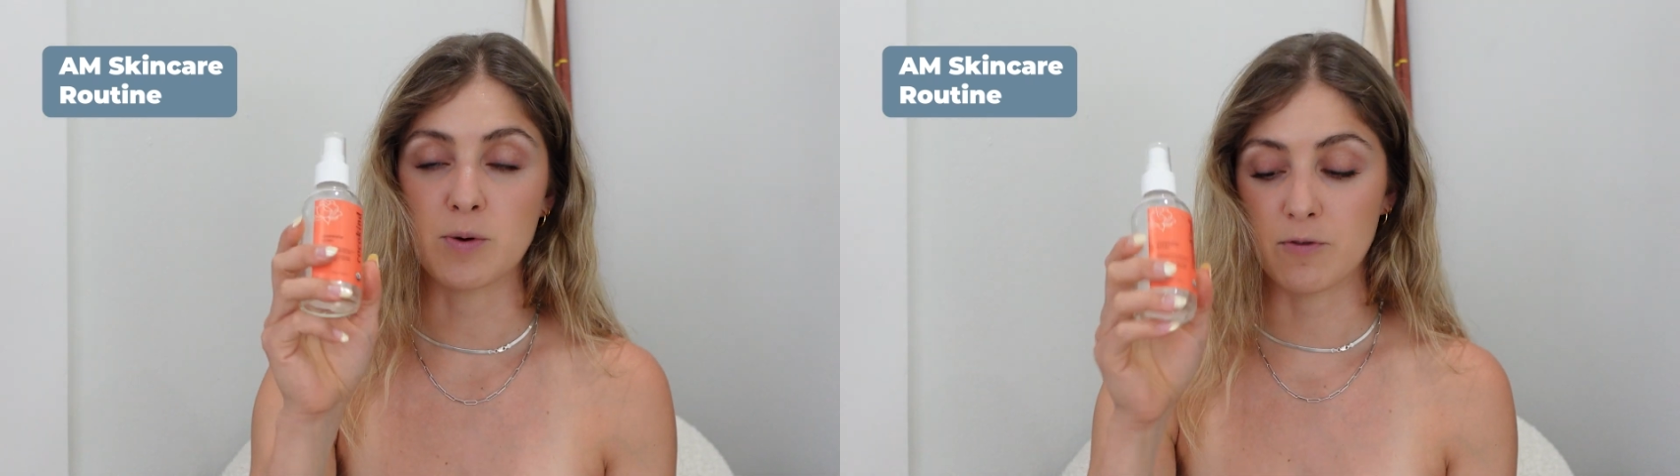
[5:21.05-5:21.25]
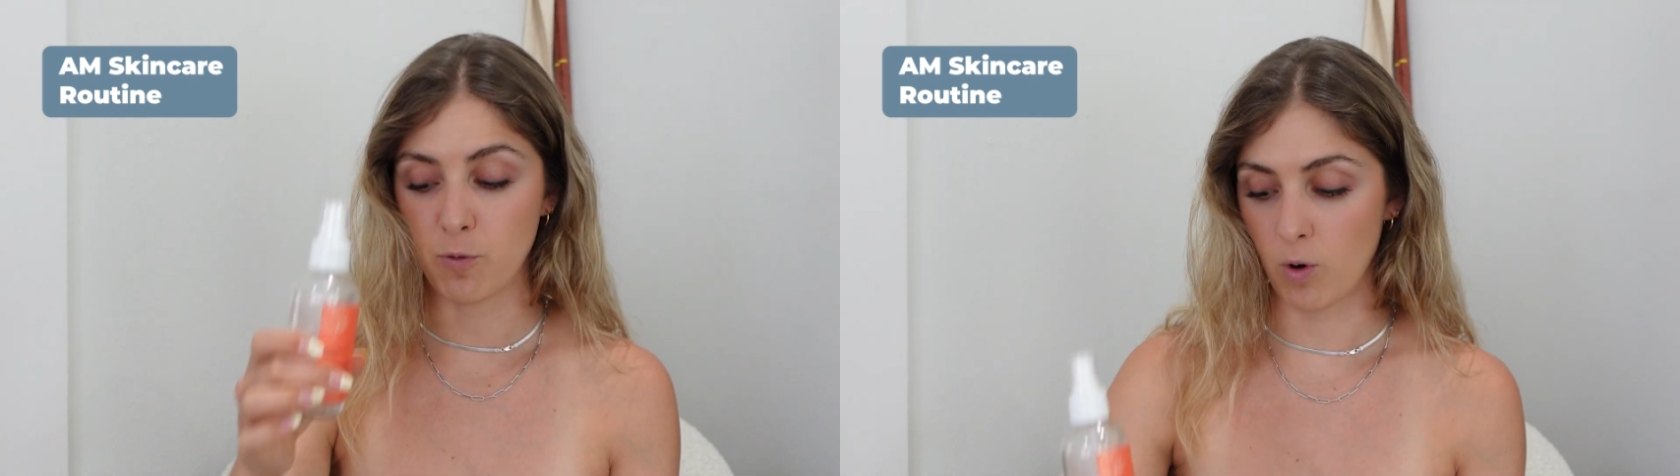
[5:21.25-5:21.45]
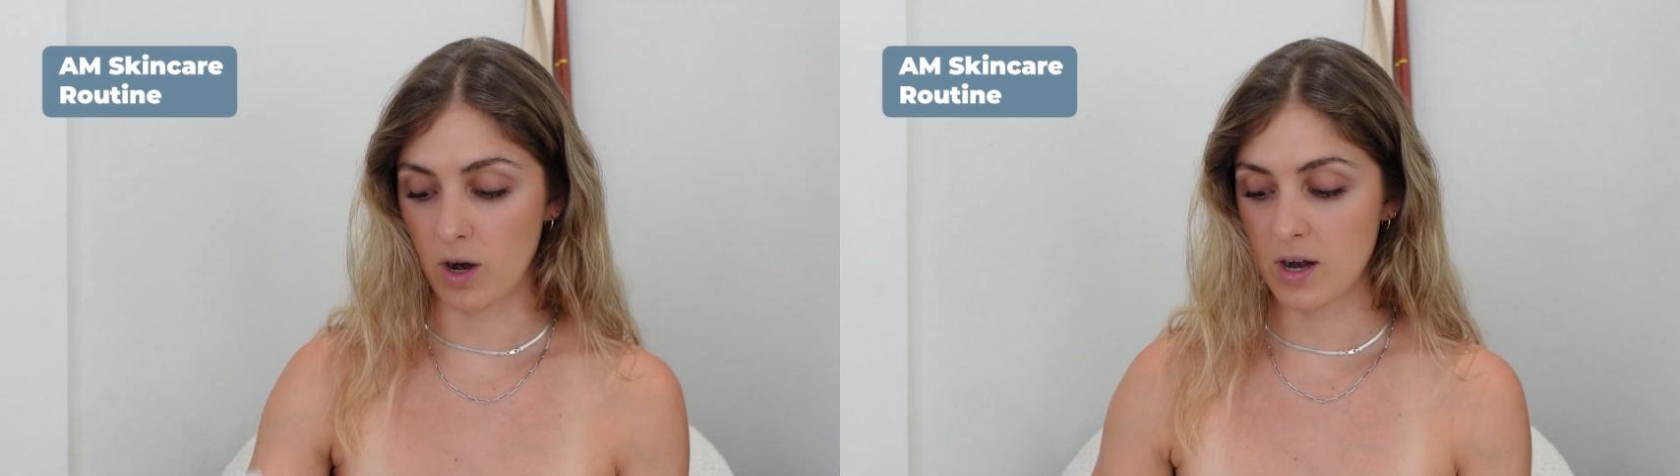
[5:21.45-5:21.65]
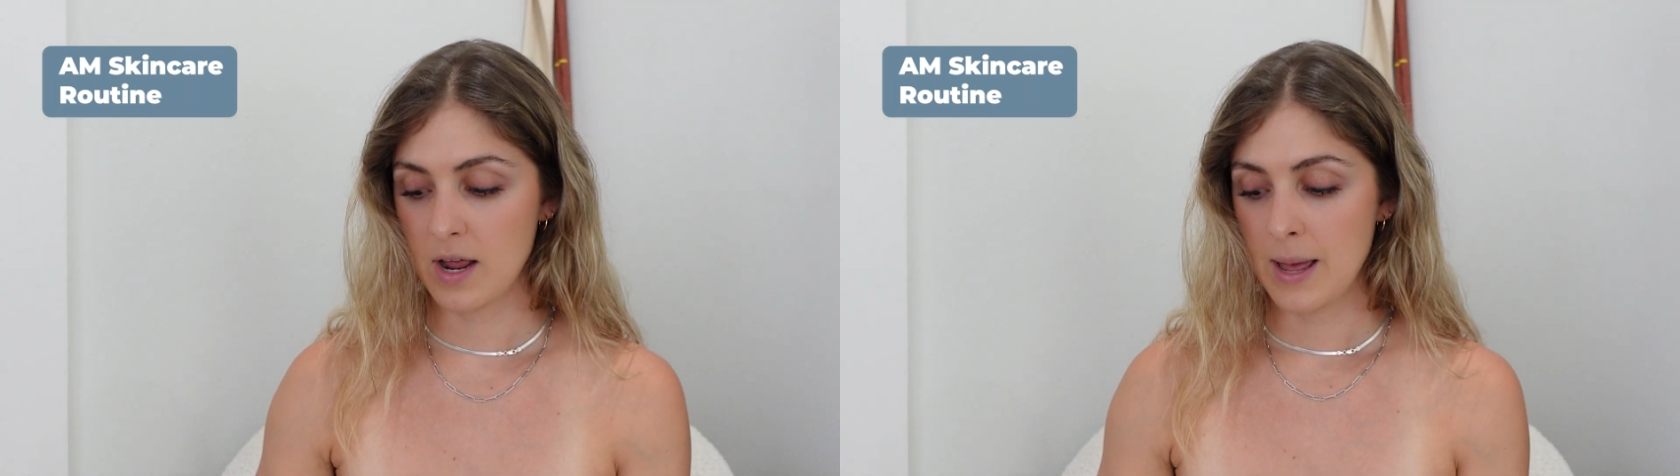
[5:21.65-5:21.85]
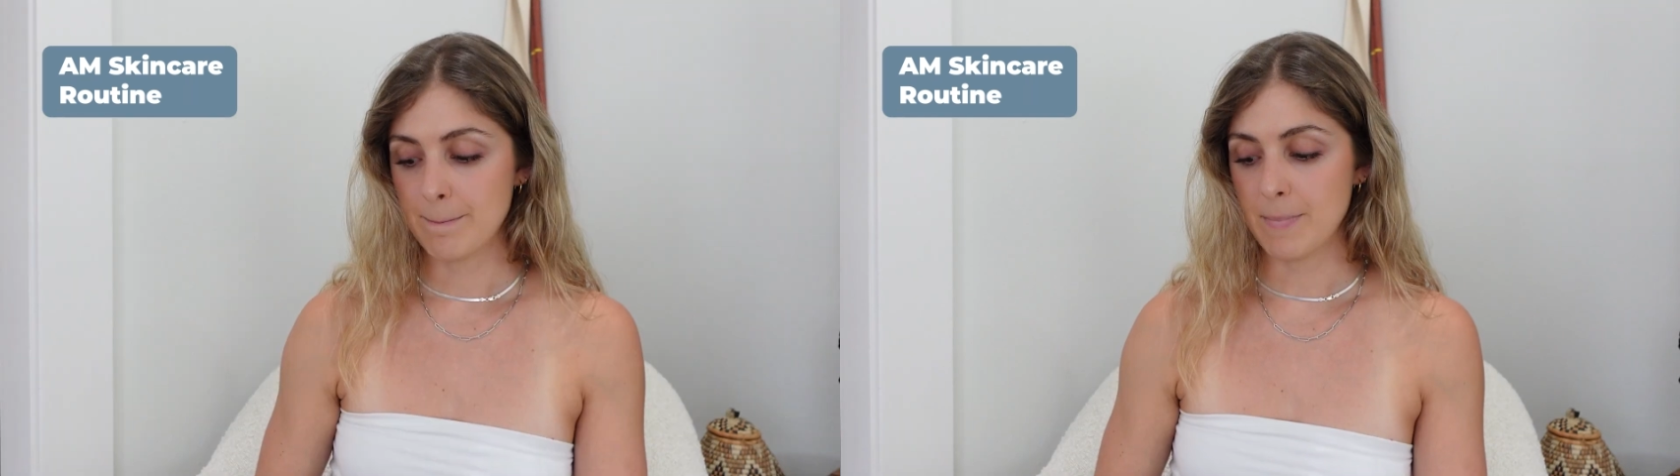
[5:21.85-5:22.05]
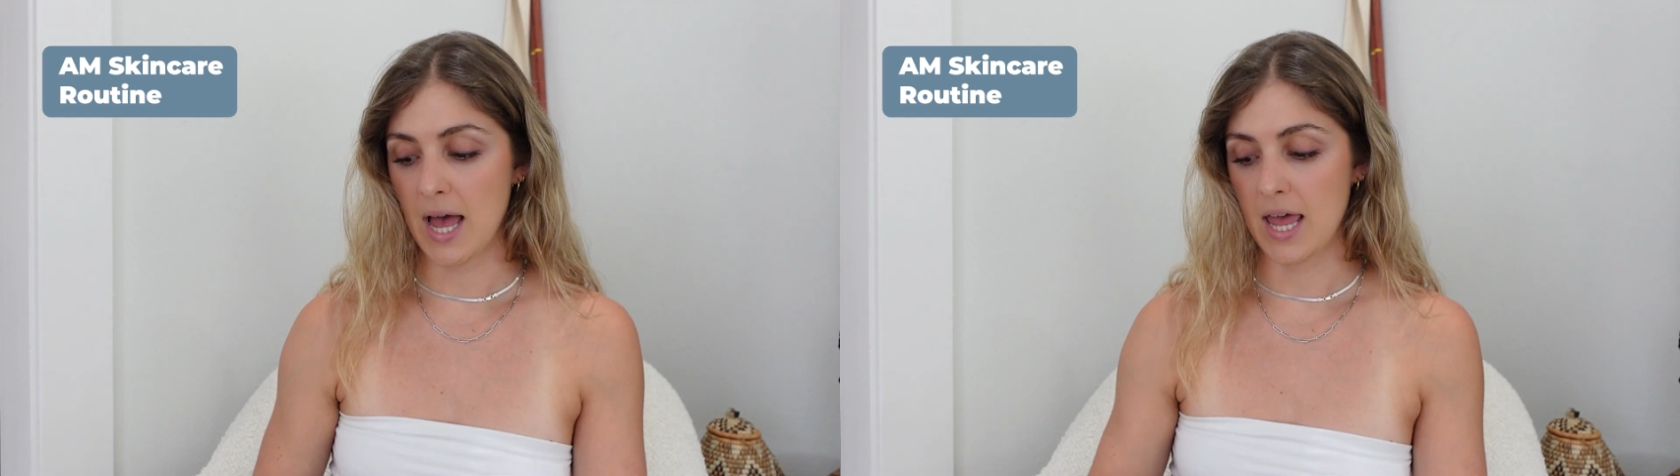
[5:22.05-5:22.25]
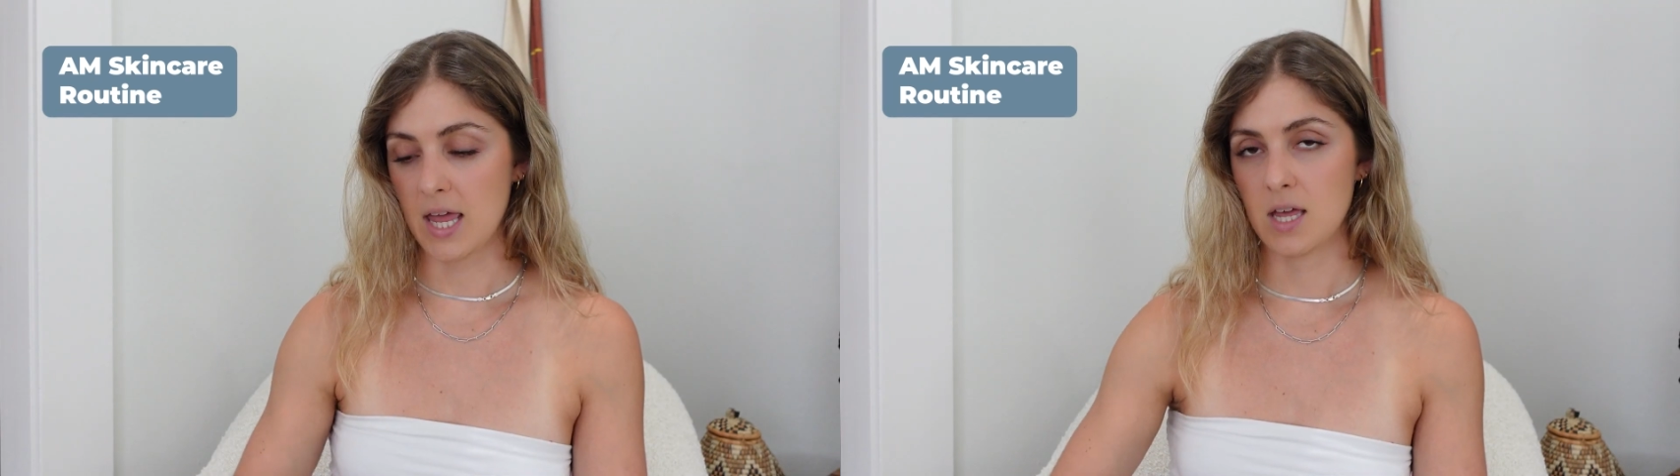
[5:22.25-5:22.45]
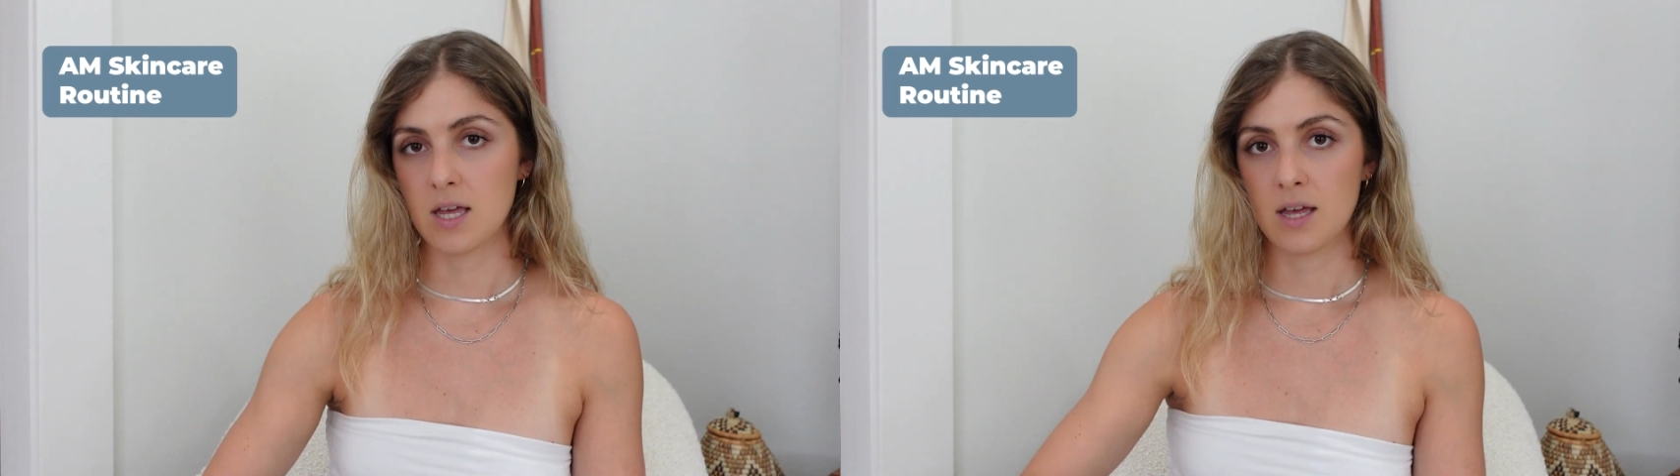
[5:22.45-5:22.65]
before my